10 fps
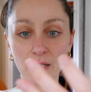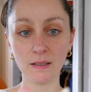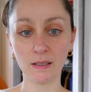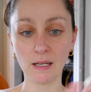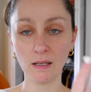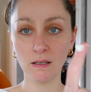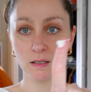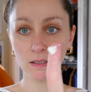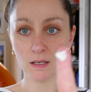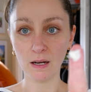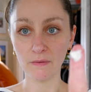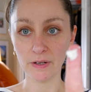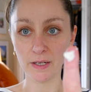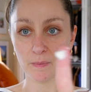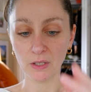honestly, not
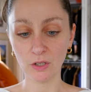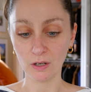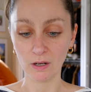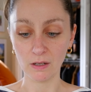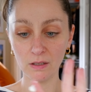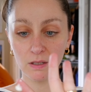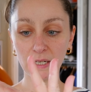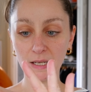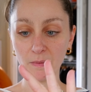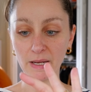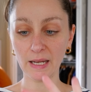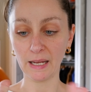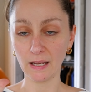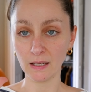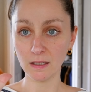very much at all. Put it in my
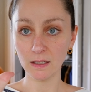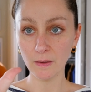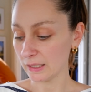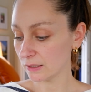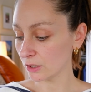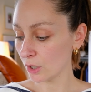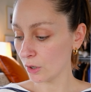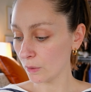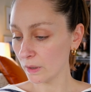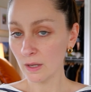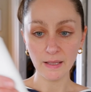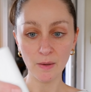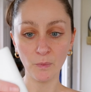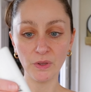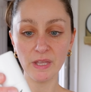hand like so, and
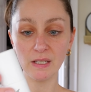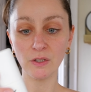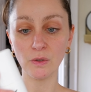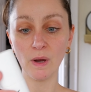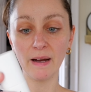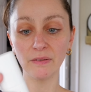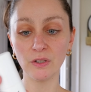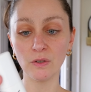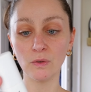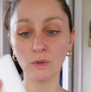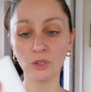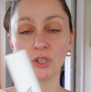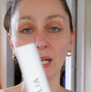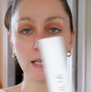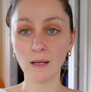then with this you have to
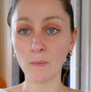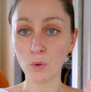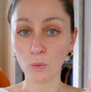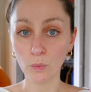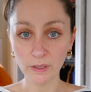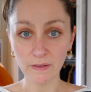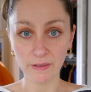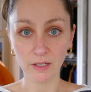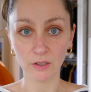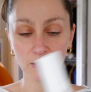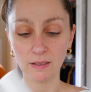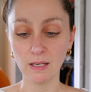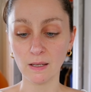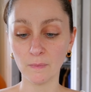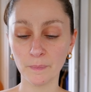shake it up really
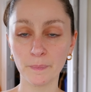vigorously.